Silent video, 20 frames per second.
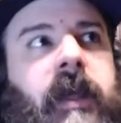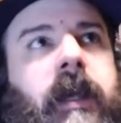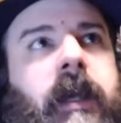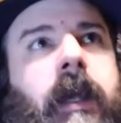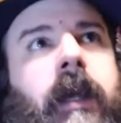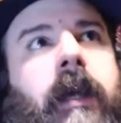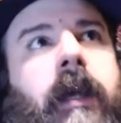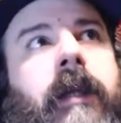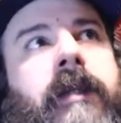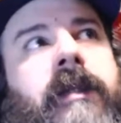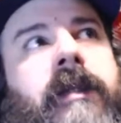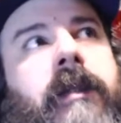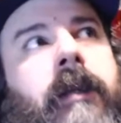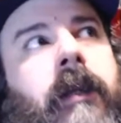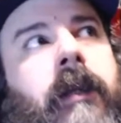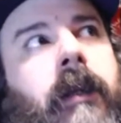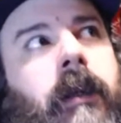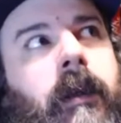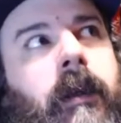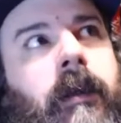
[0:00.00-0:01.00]
it
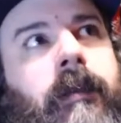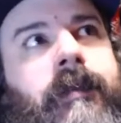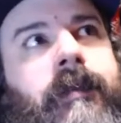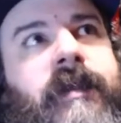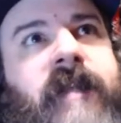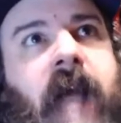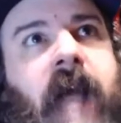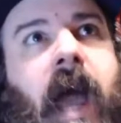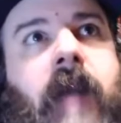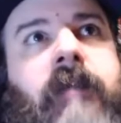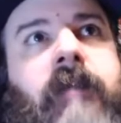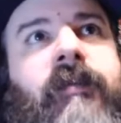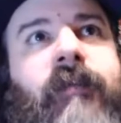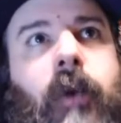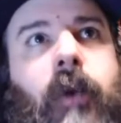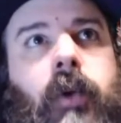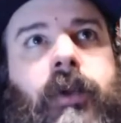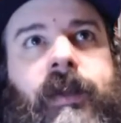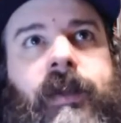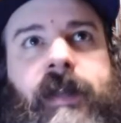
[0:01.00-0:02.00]

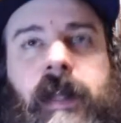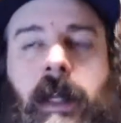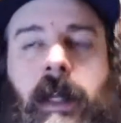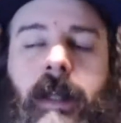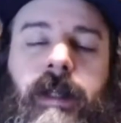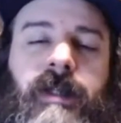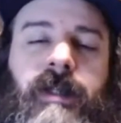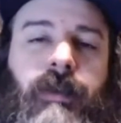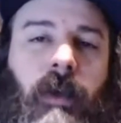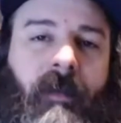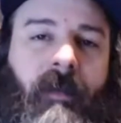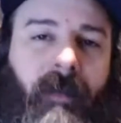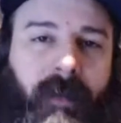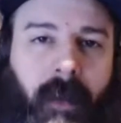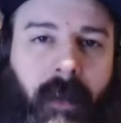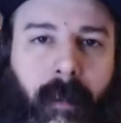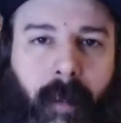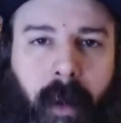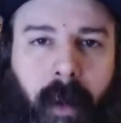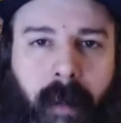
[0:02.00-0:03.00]
tenfolded the industry for
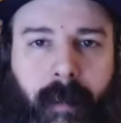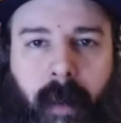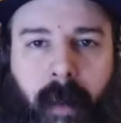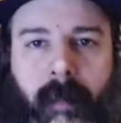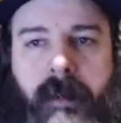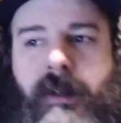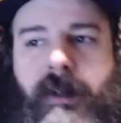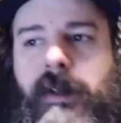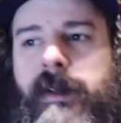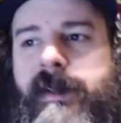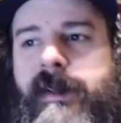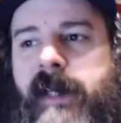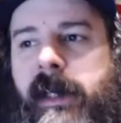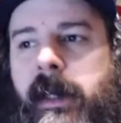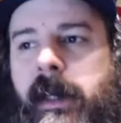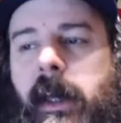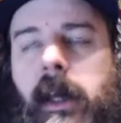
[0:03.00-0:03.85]
third-party publishers. Like,